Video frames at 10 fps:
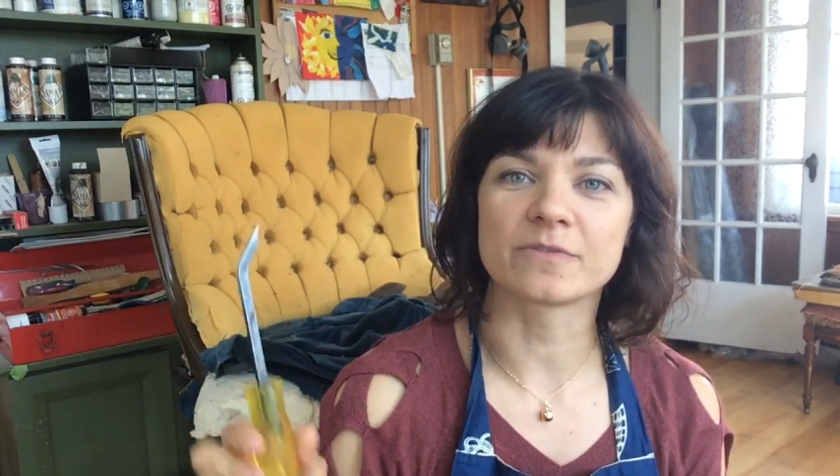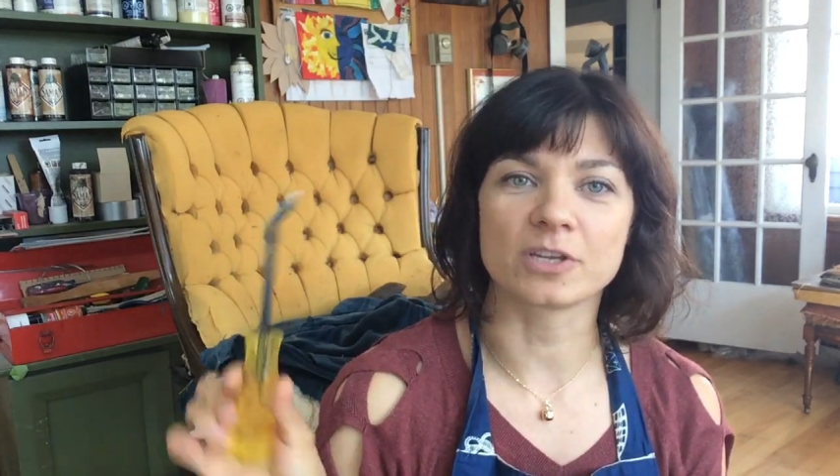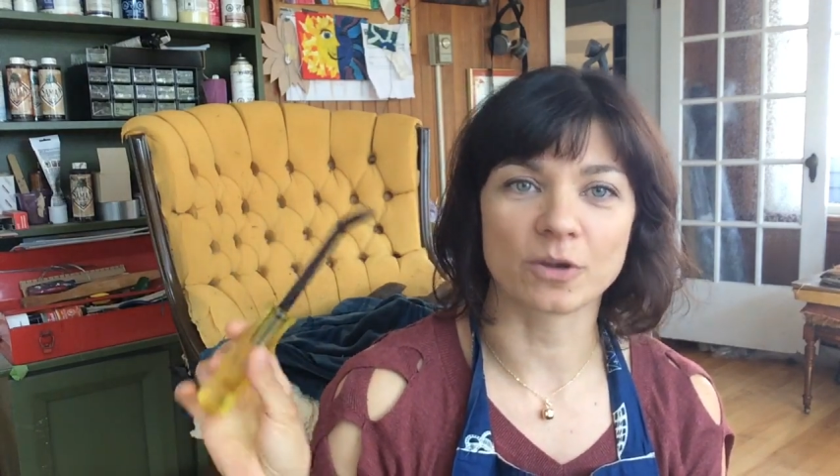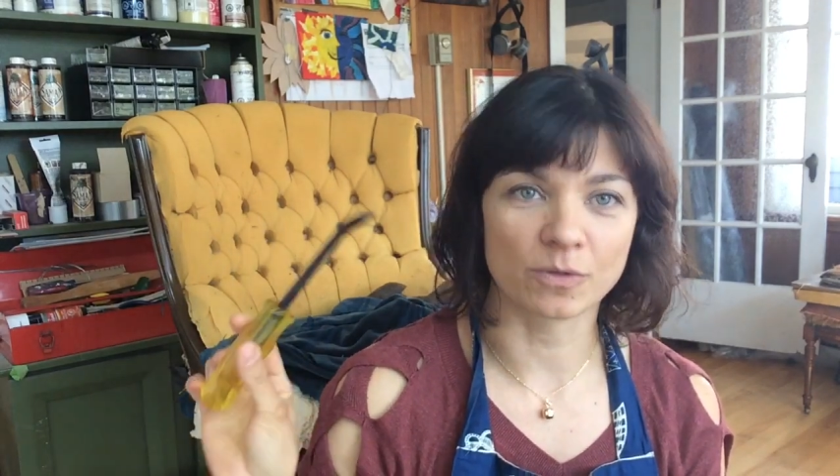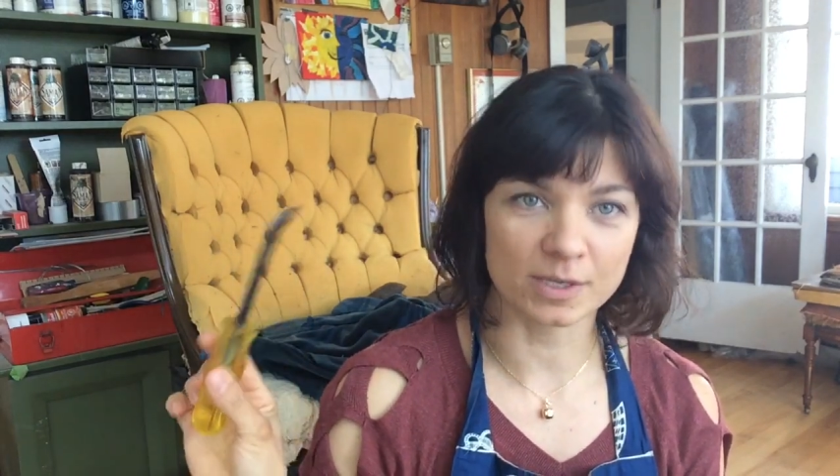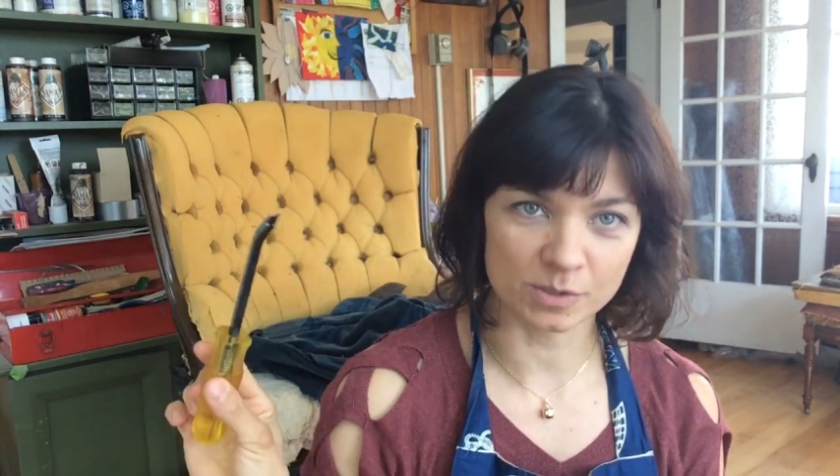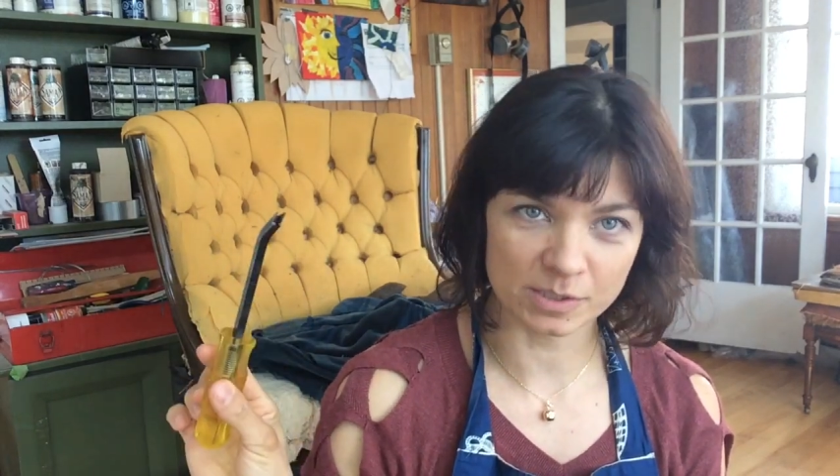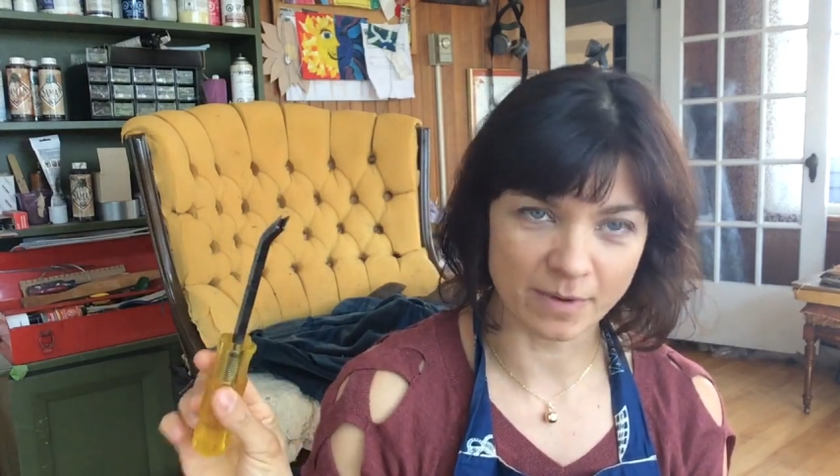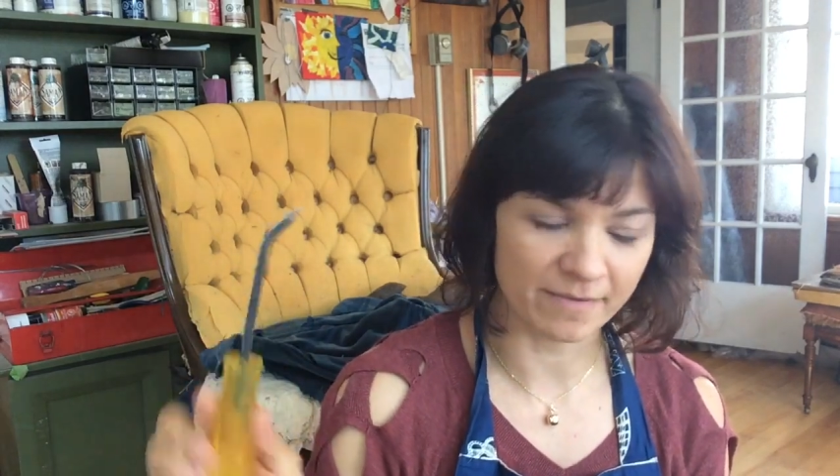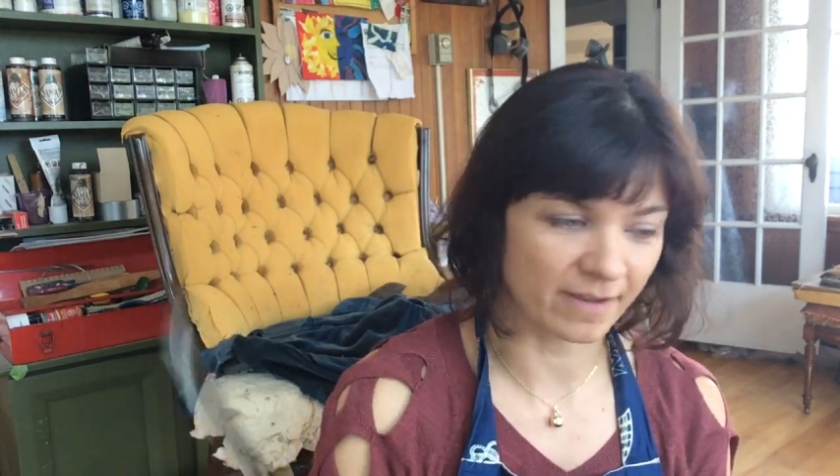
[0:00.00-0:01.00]
for you. This one's
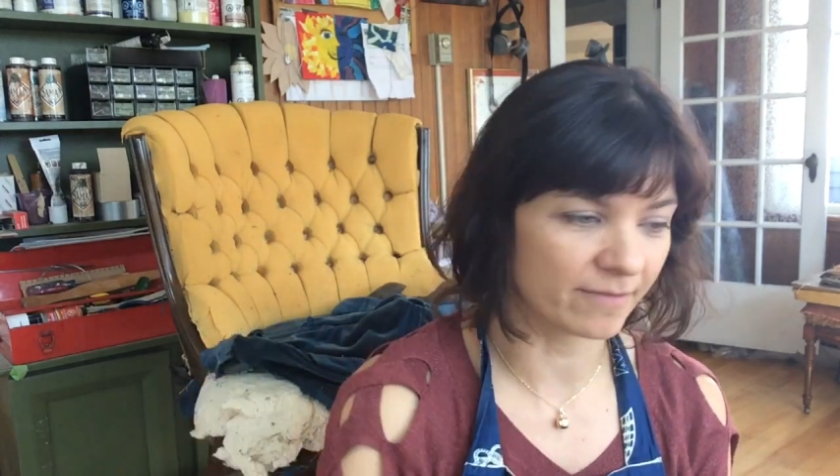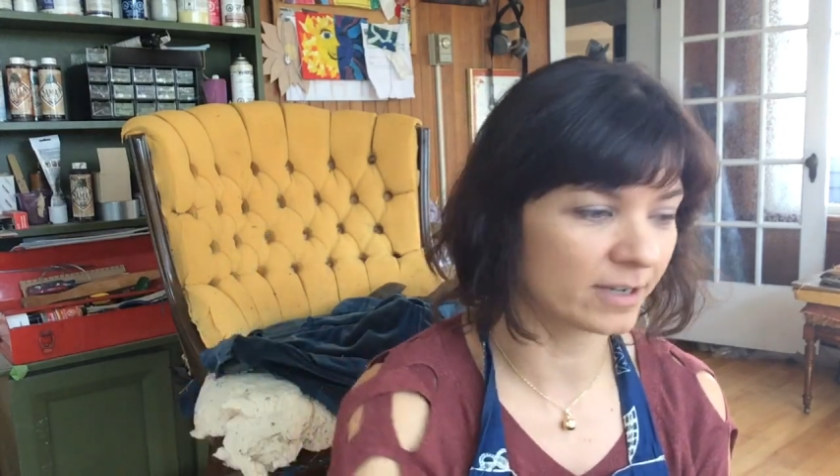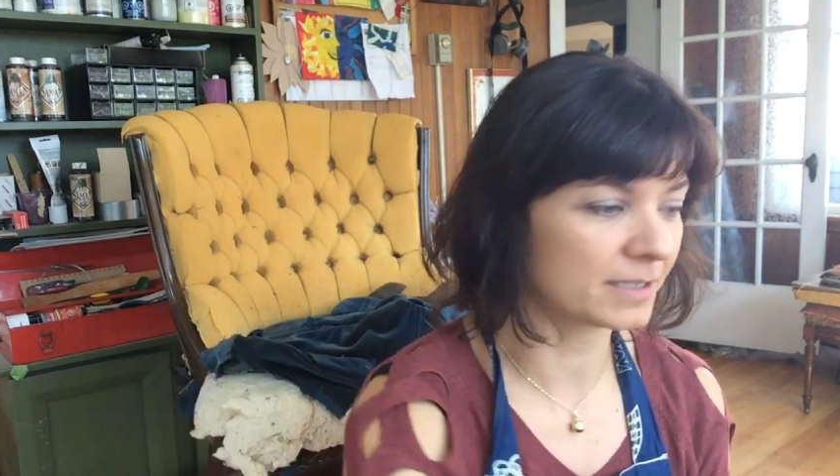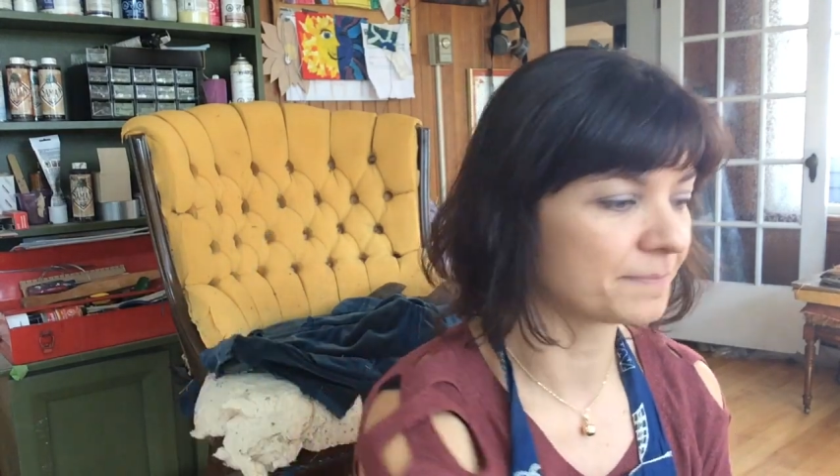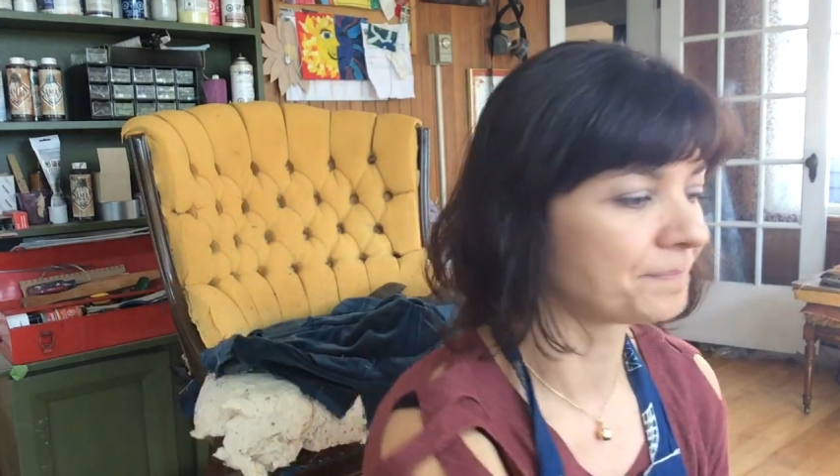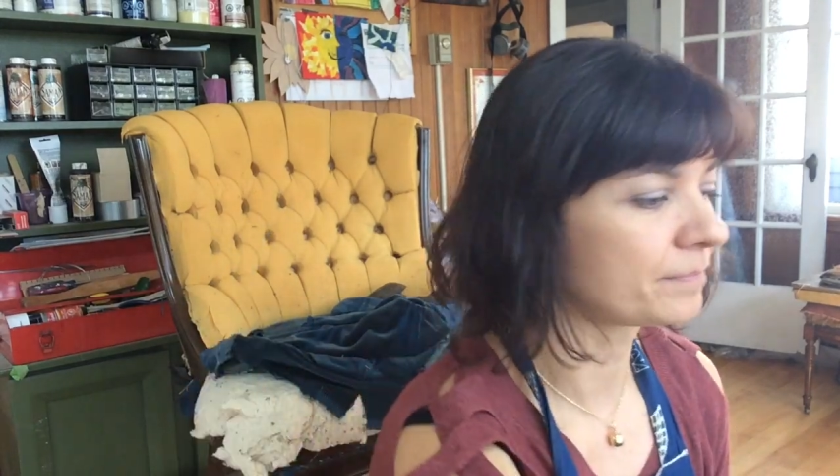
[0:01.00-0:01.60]
my favorite.